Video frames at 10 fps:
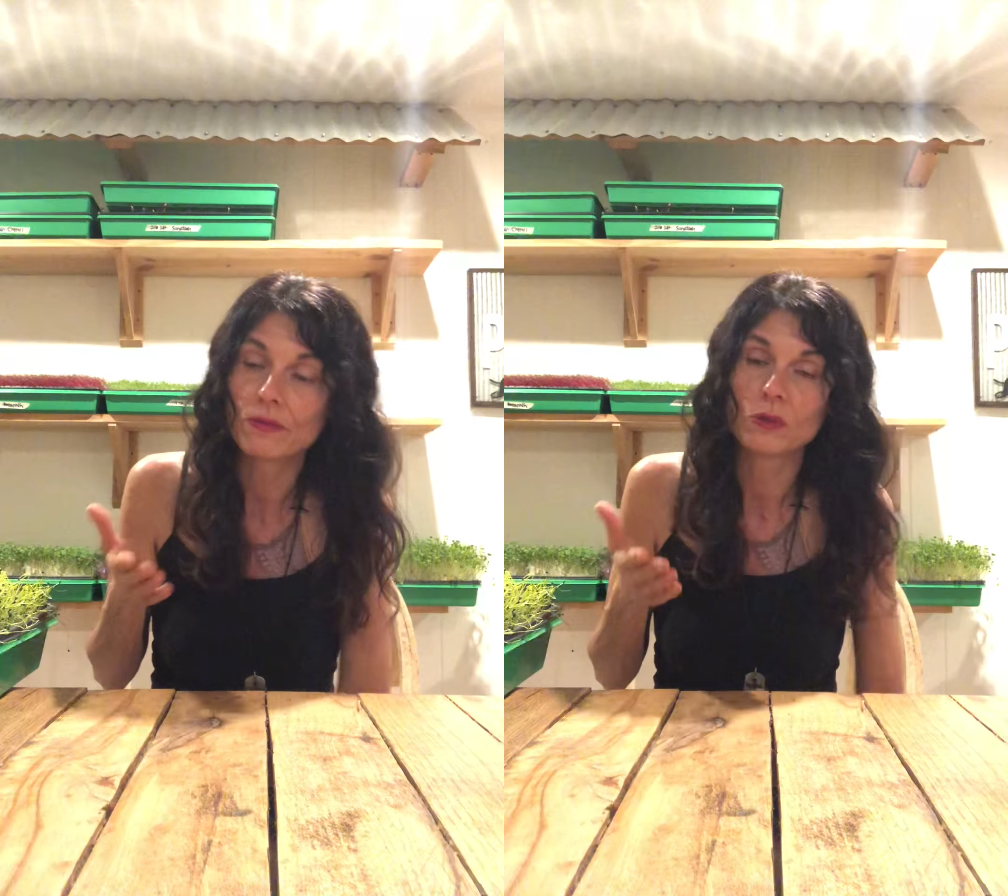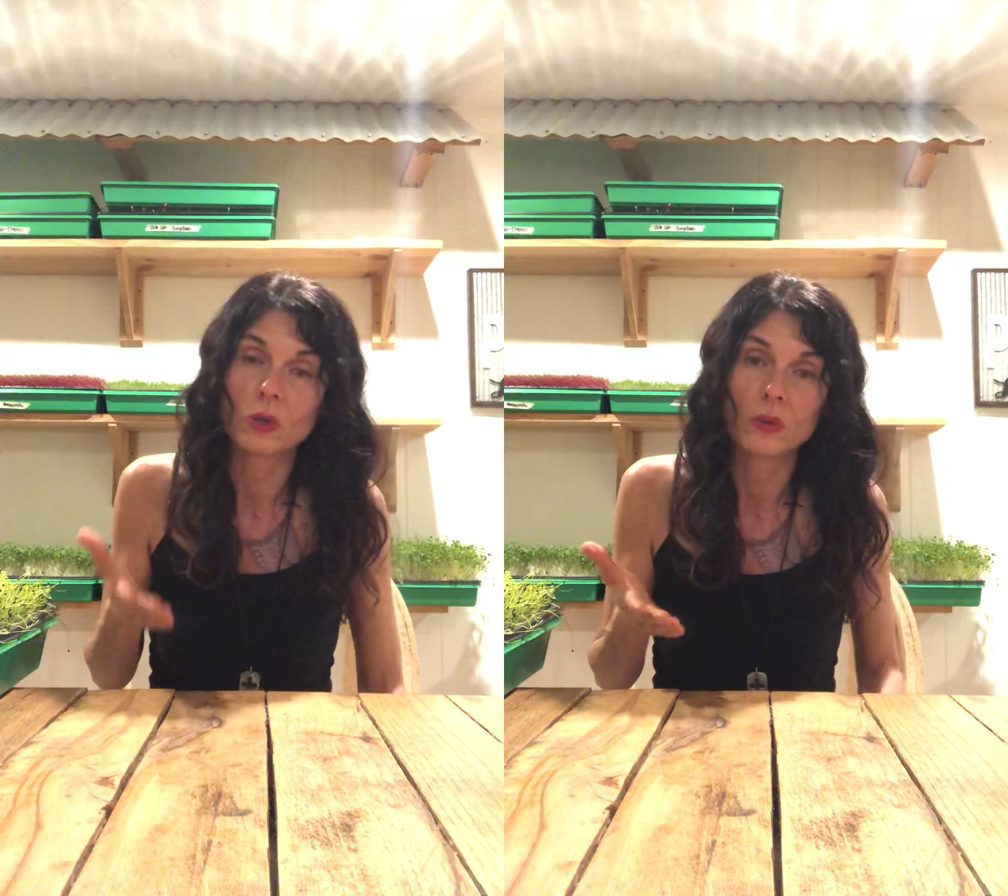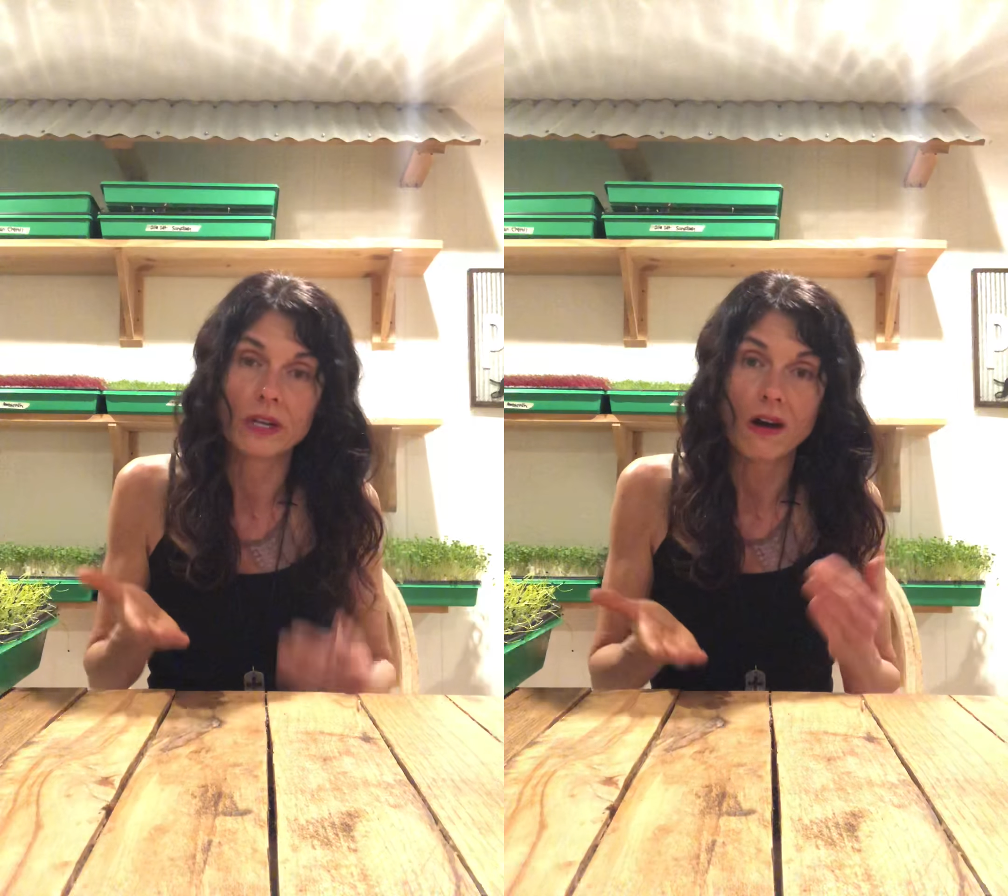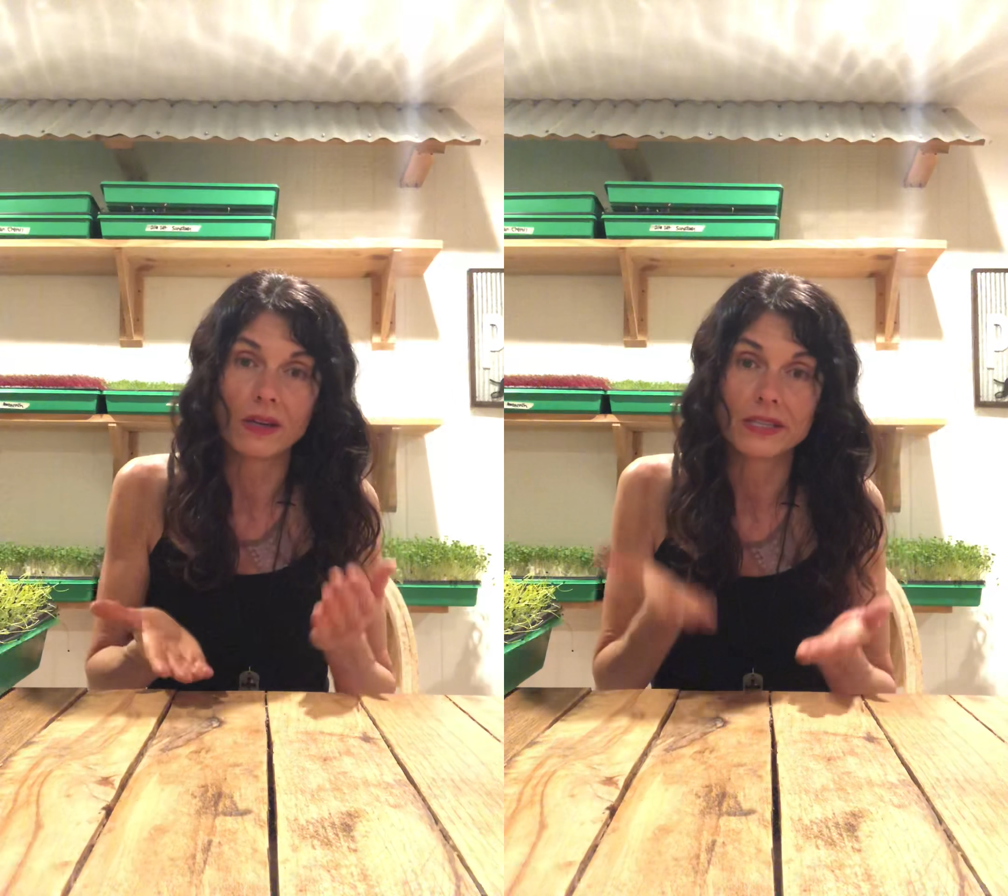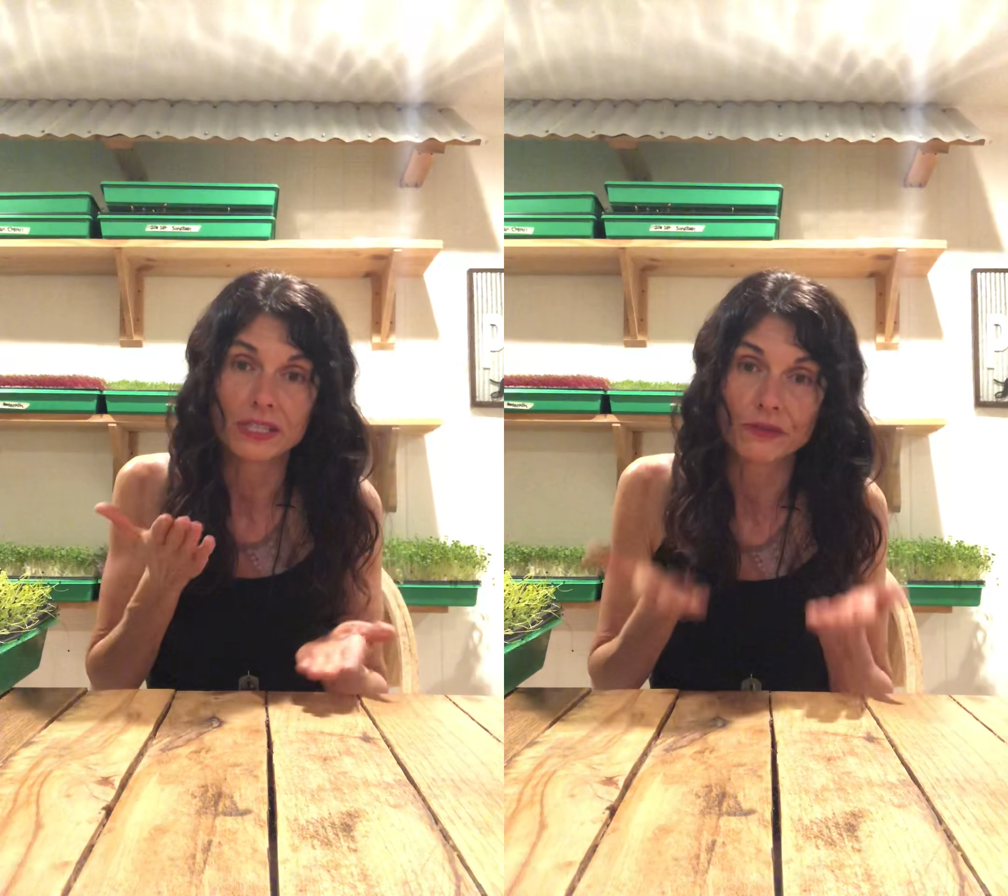them growing
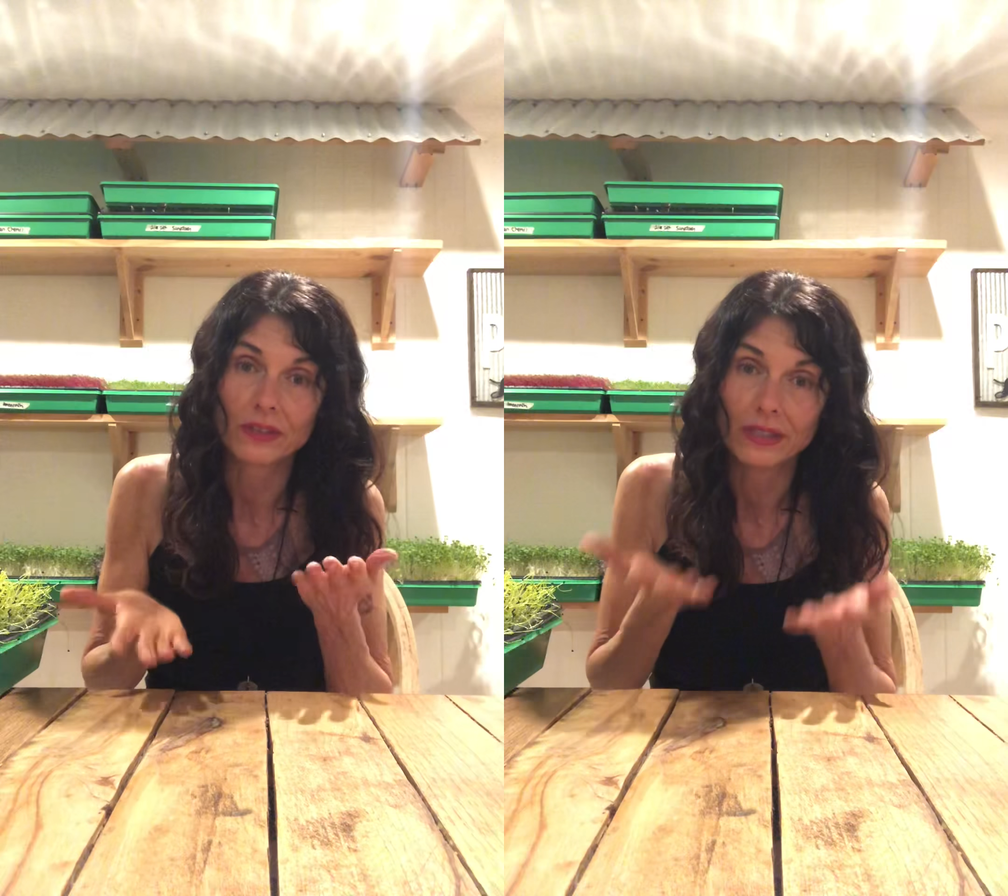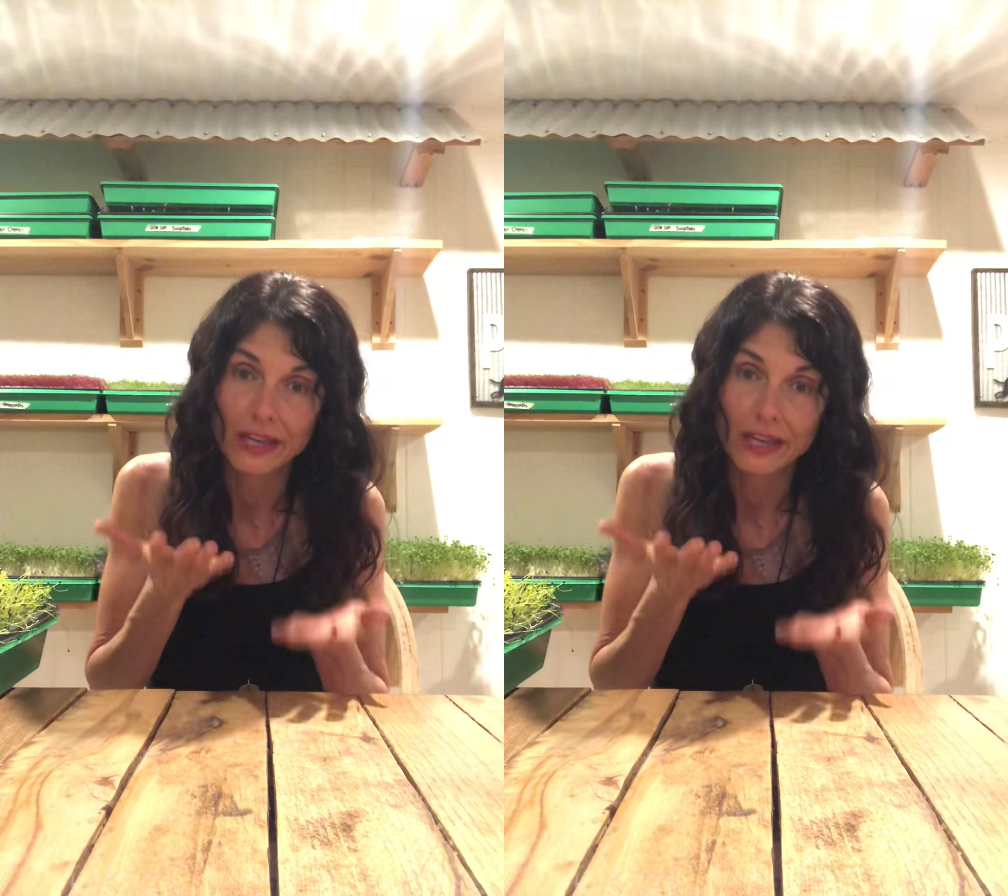all at different